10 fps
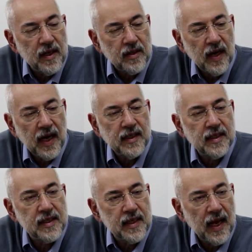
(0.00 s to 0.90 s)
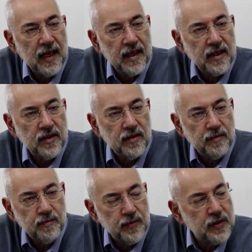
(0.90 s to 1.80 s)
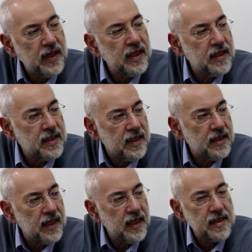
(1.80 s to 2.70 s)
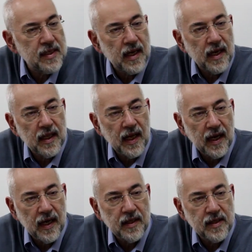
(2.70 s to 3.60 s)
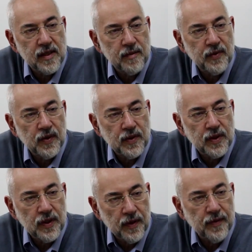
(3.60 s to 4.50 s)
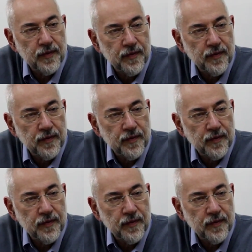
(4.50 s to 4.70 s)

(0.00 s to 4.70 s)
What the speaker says: to understand that you're doing this intense thing and they're going to support you.